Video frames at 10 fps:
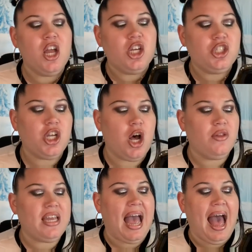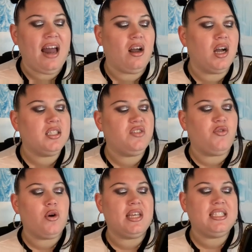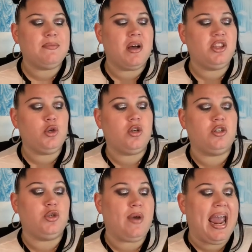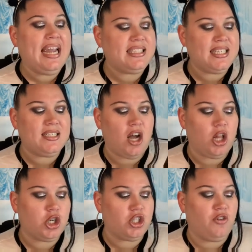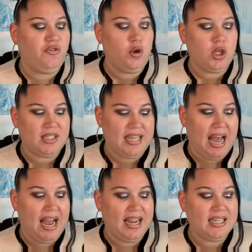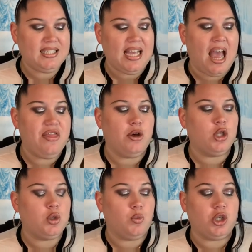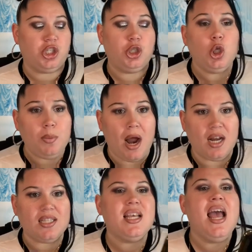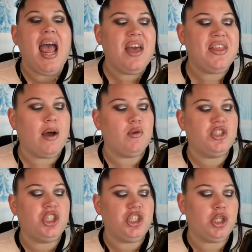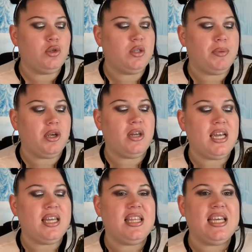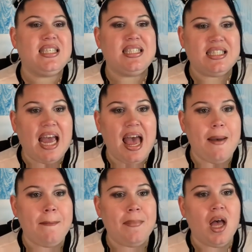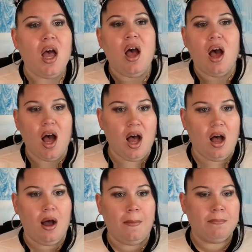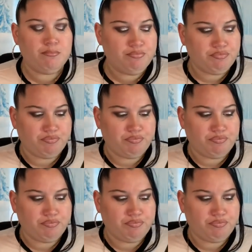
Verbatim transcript: So the add-ons for this month, you could do $18 full size, and those were just two products, and that was the Juice Beauty, the Stem, um,